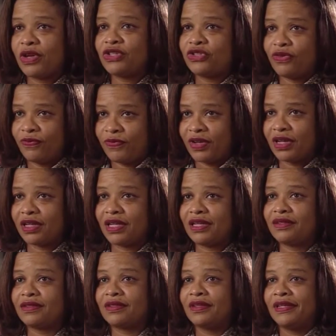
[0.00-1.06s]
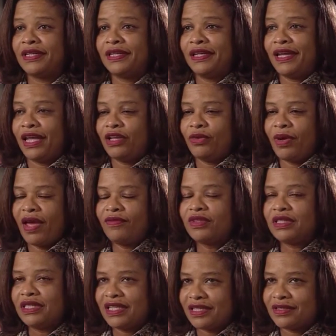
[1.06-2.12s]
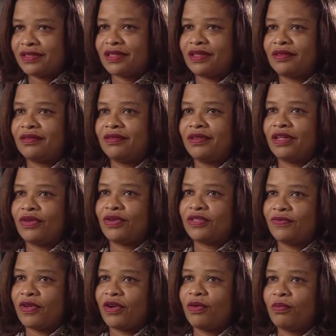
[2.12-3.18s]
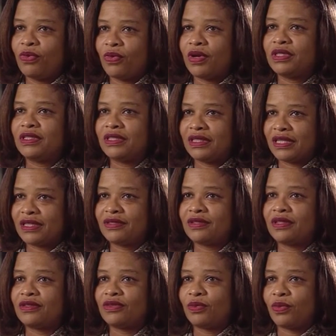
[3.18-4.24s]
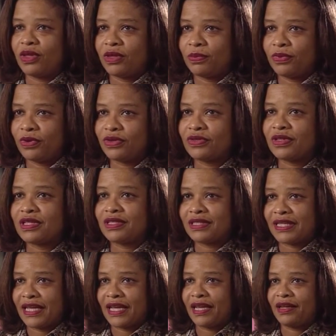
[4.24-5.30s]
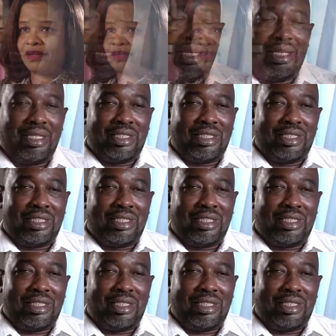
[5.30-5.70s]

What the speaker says: your feelings, and you have to listen. It's very important to listen to what the person is saying.